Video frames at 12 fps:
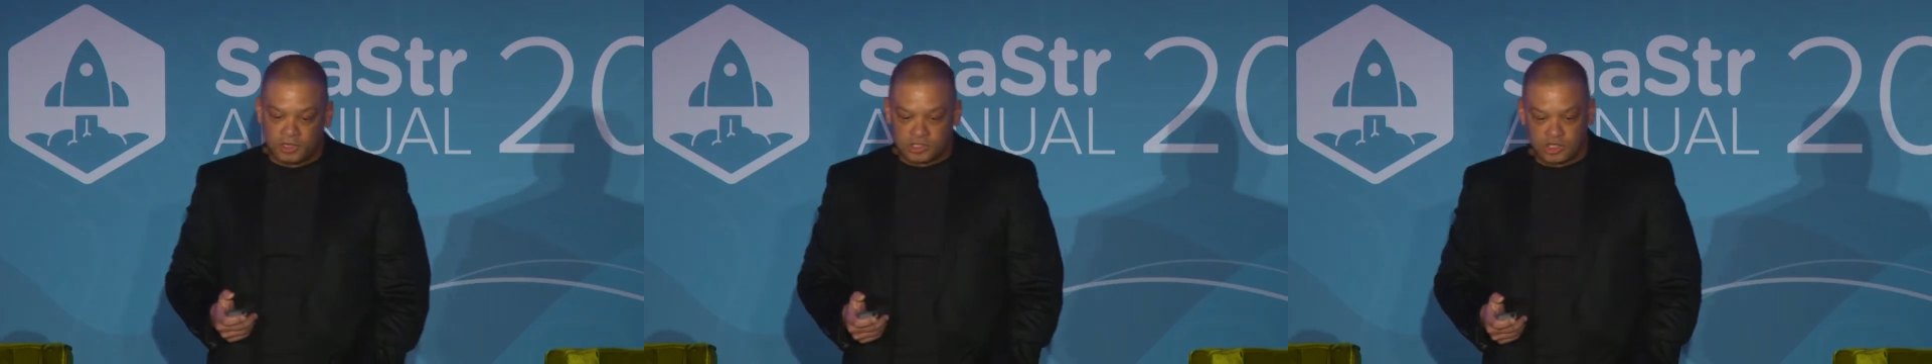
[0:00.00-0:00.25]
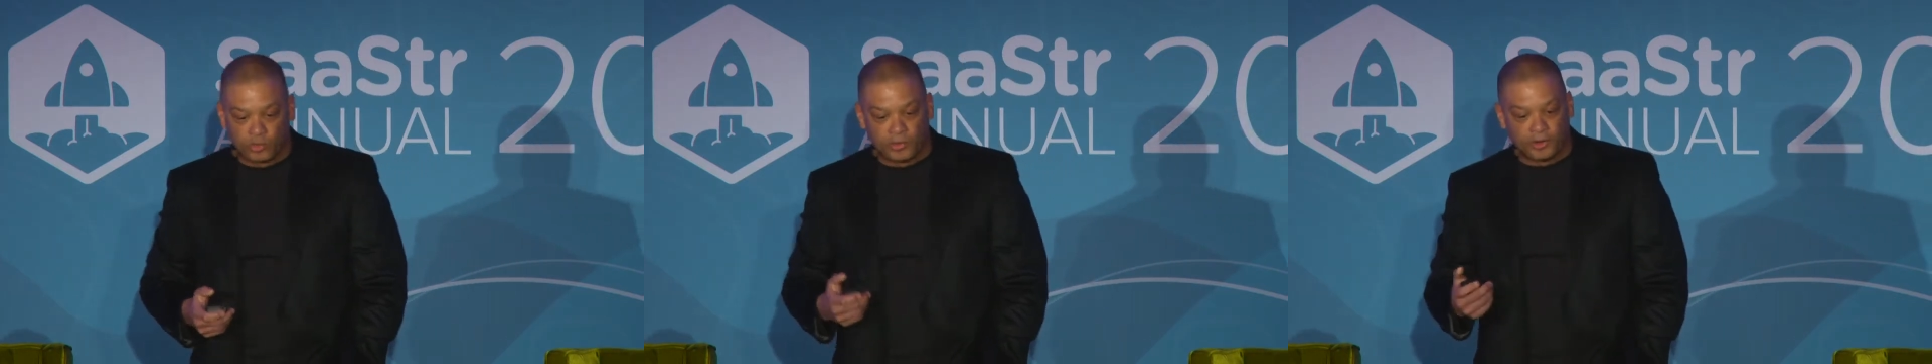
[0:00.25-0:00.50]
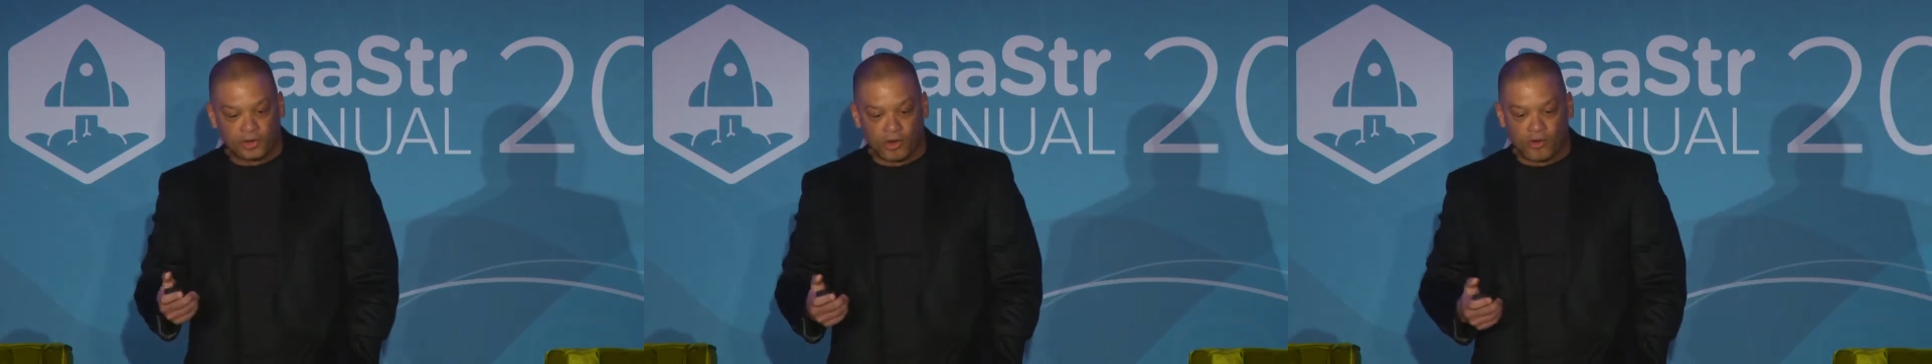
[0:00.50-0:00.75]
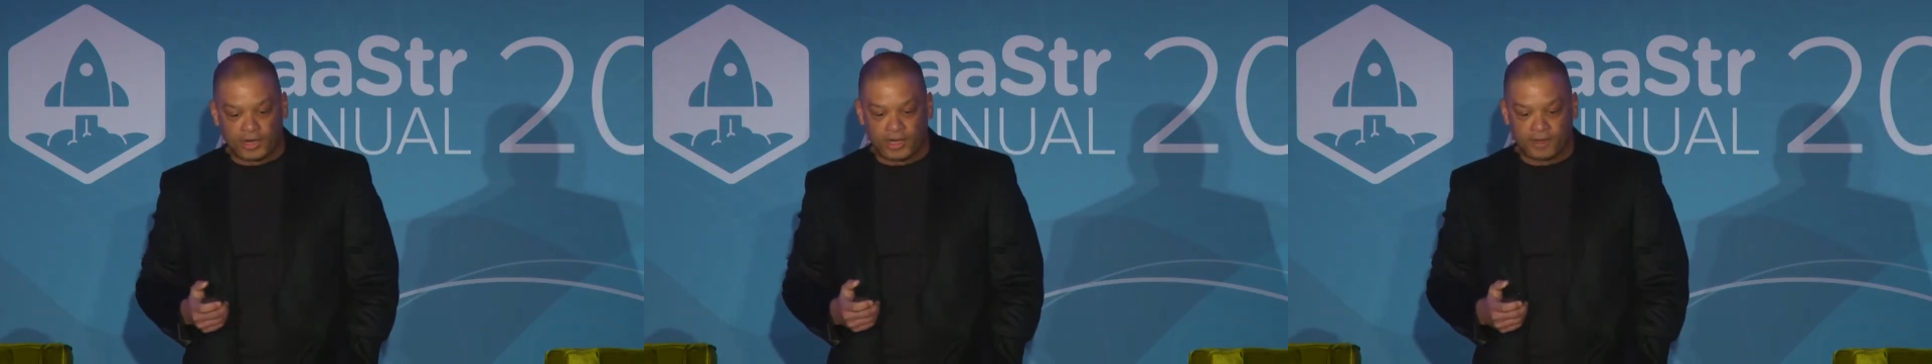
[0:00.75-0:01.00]
So we were
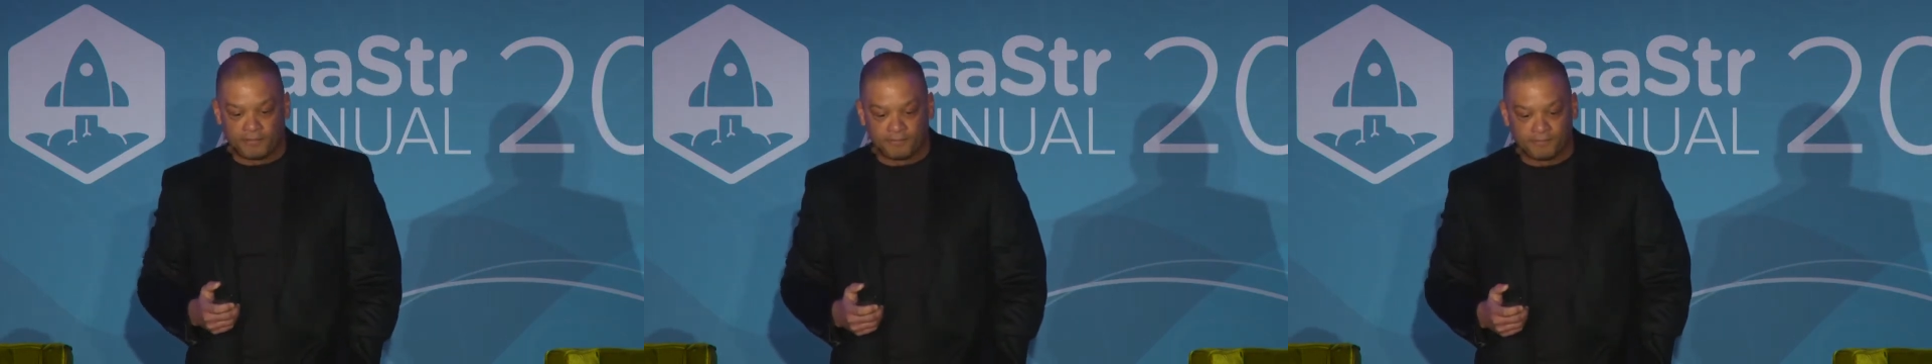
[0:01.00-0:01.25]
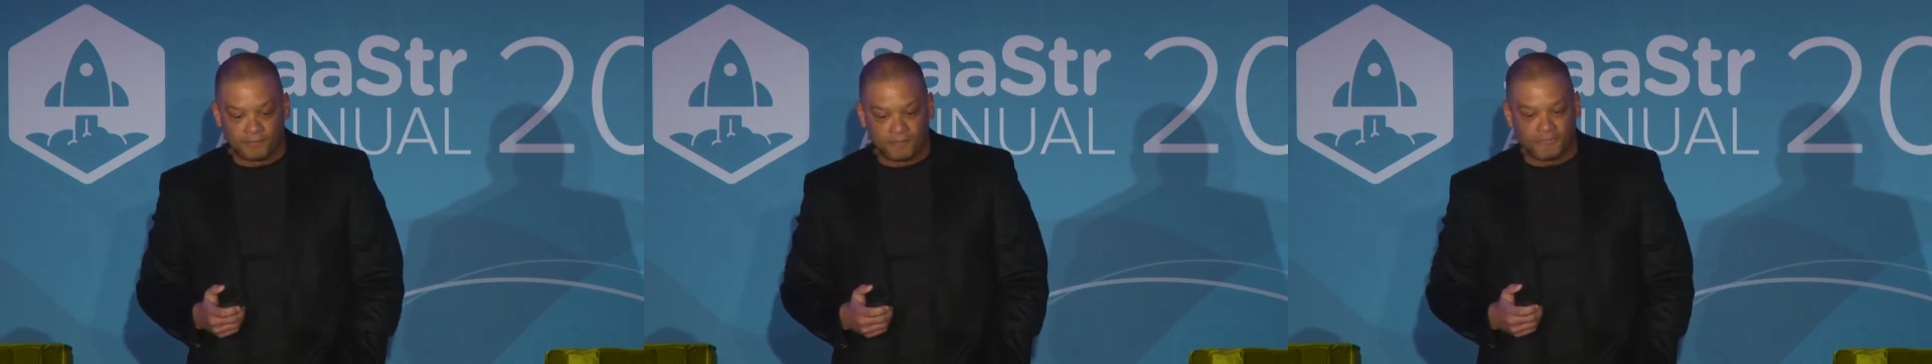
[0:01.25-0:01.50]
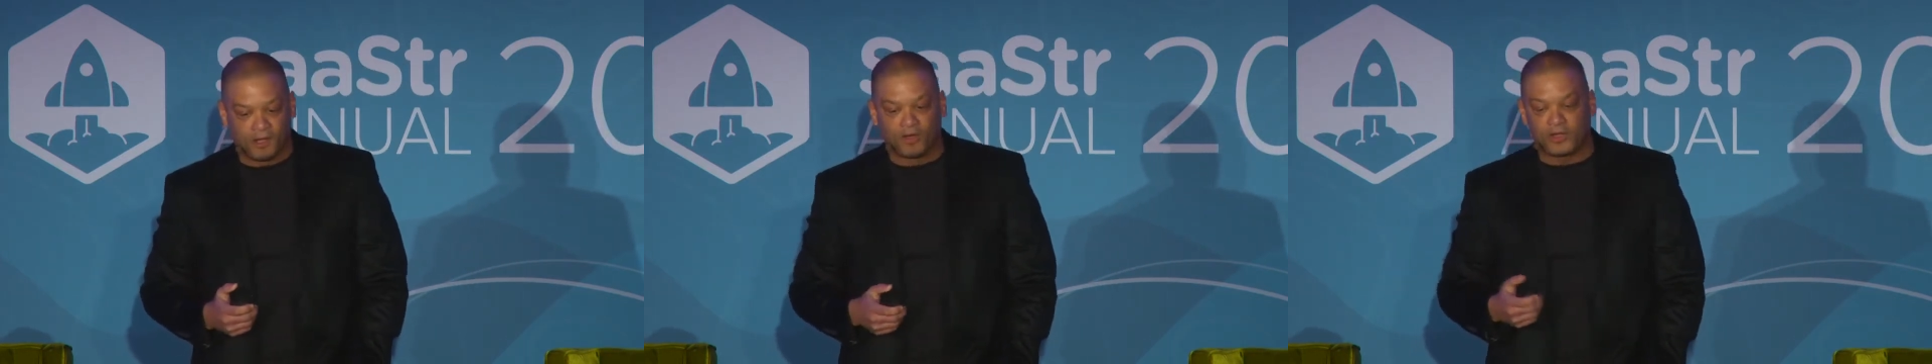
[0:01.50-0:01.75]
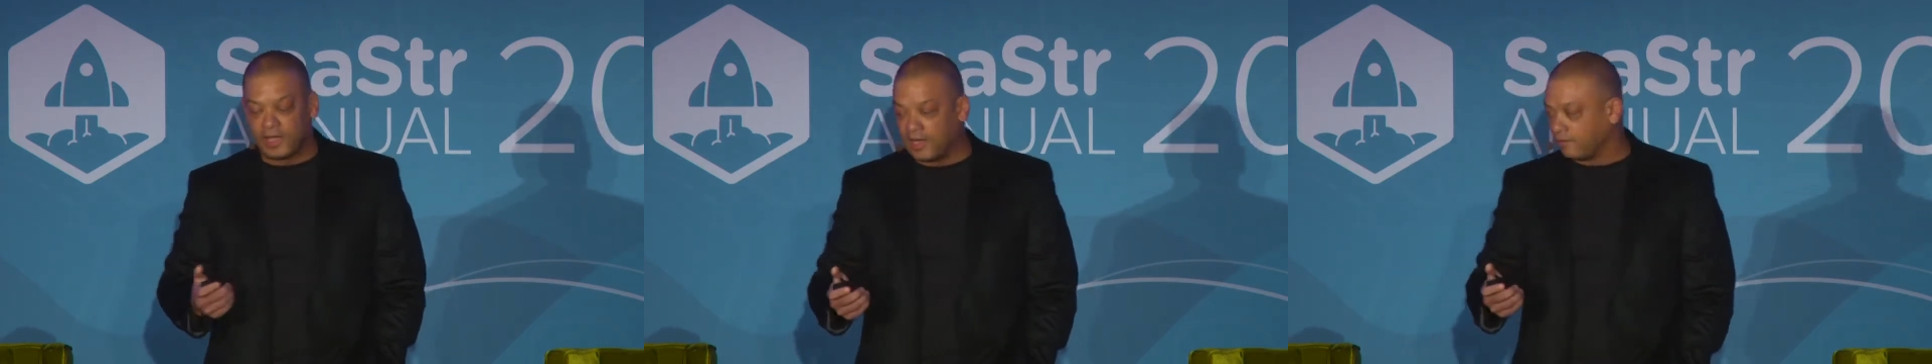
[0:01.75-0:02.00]
growing up.
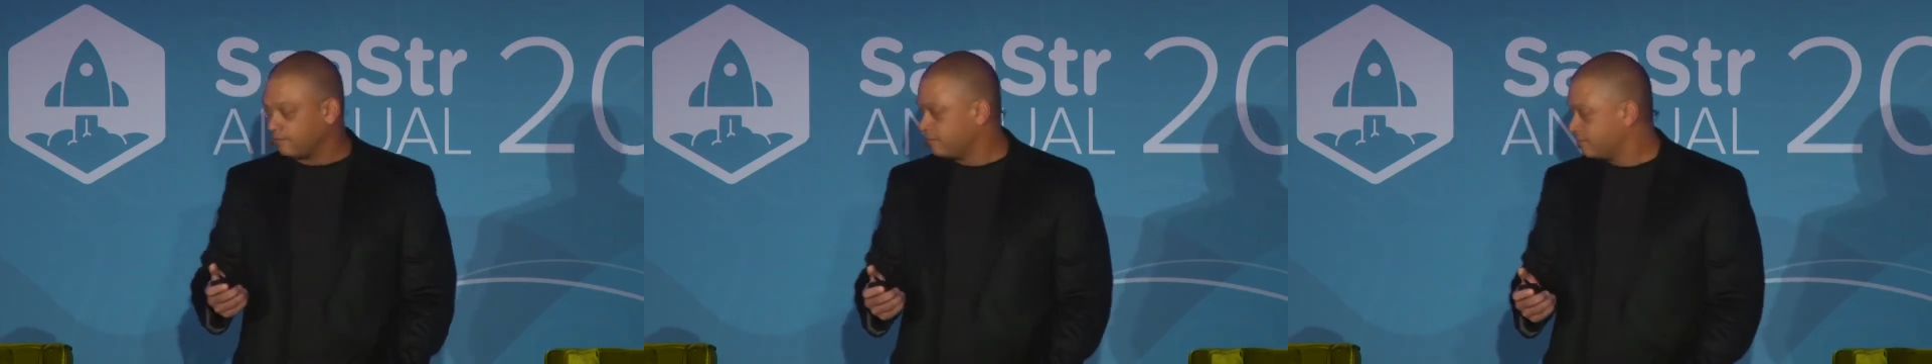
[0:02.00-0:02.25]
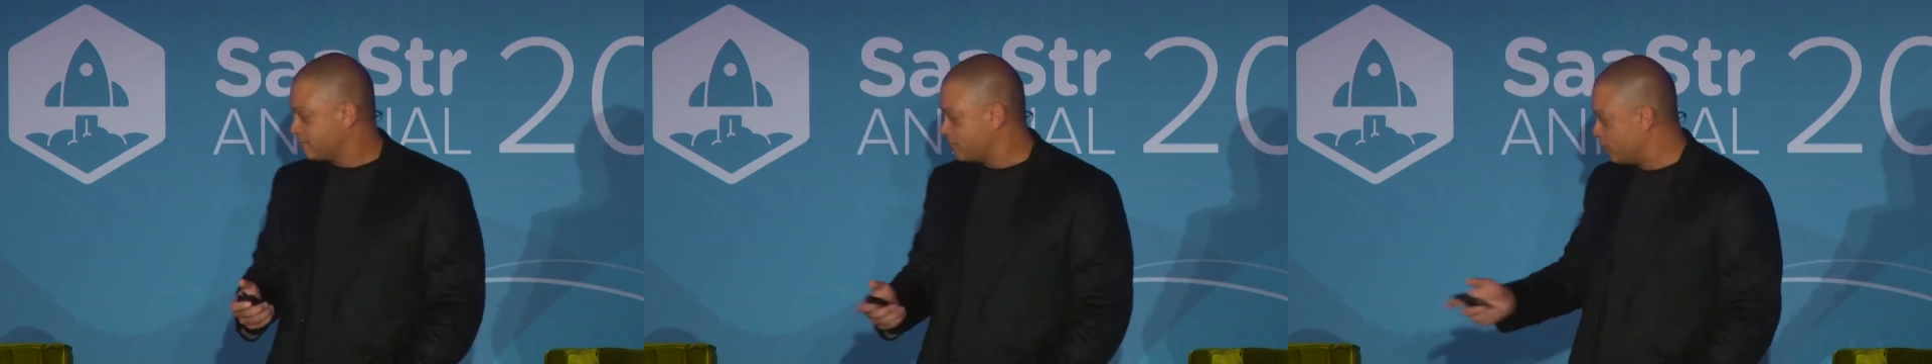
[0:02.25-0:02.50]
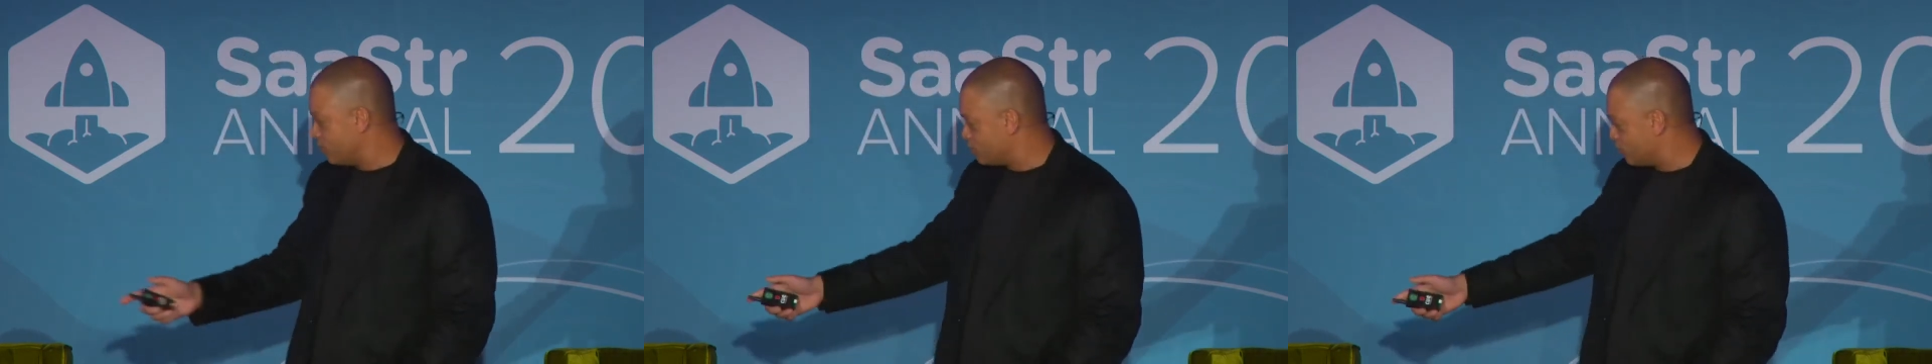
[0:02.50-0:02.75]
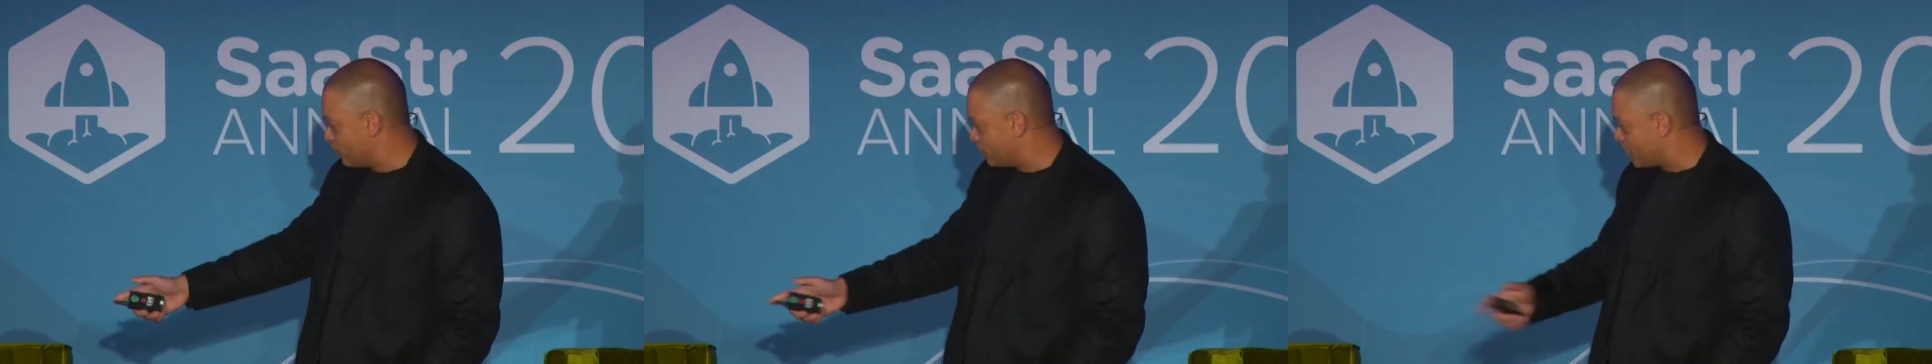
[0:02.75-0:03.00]
Okay, so here's
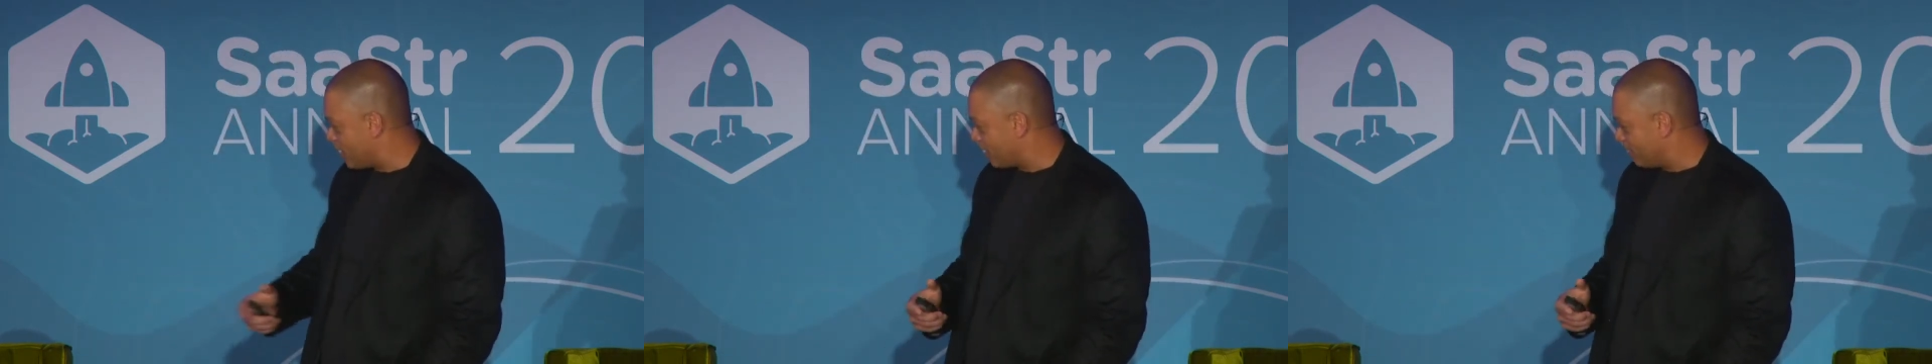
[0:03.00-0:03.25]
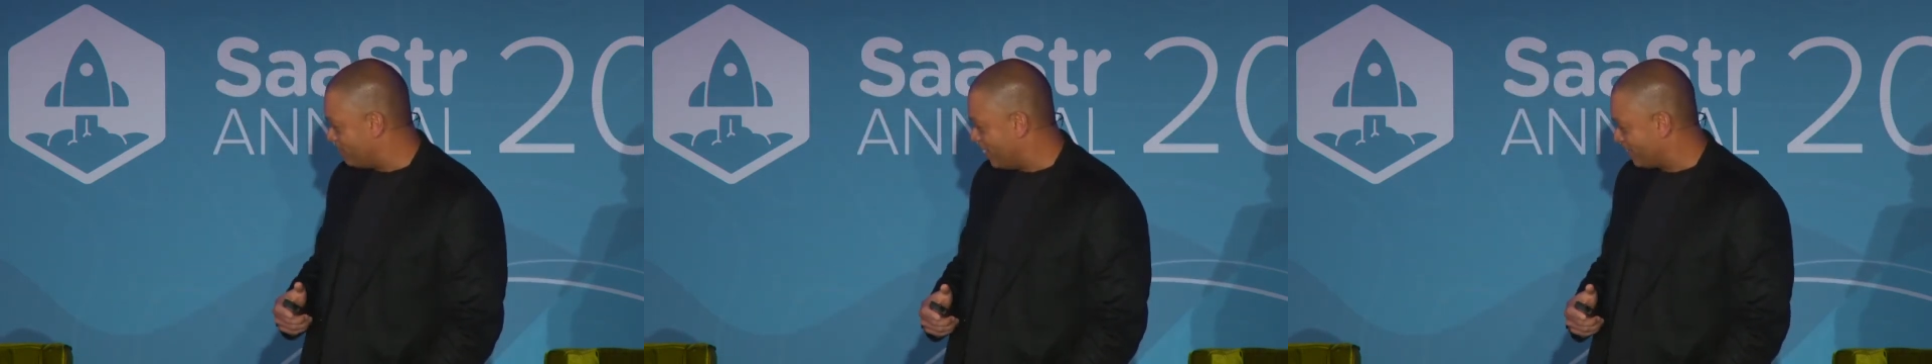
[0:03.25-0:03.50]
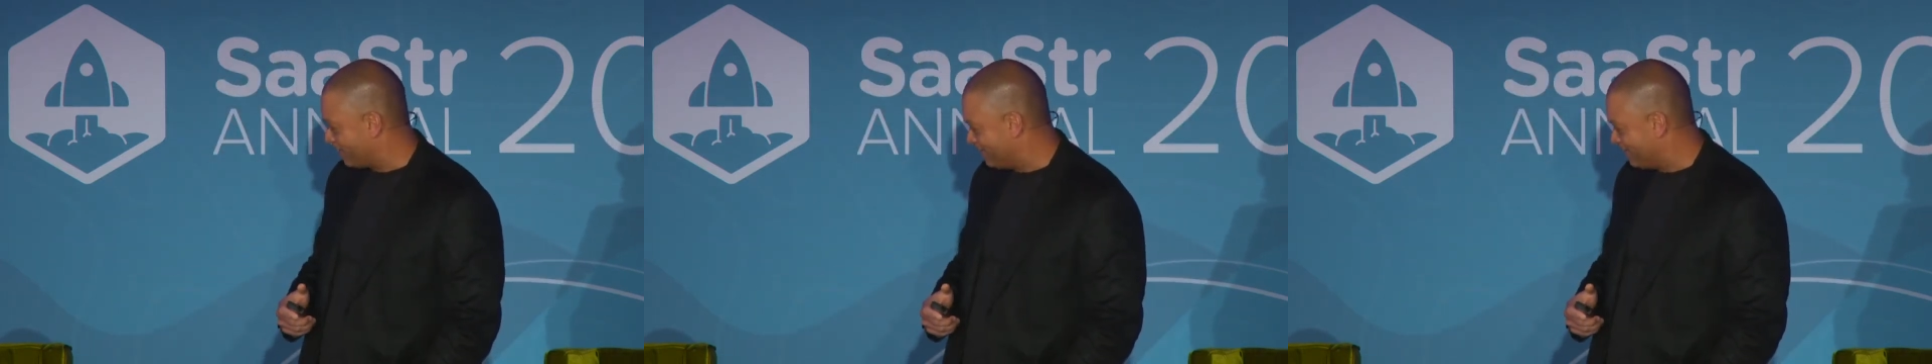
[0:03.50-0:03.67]
what we were talking about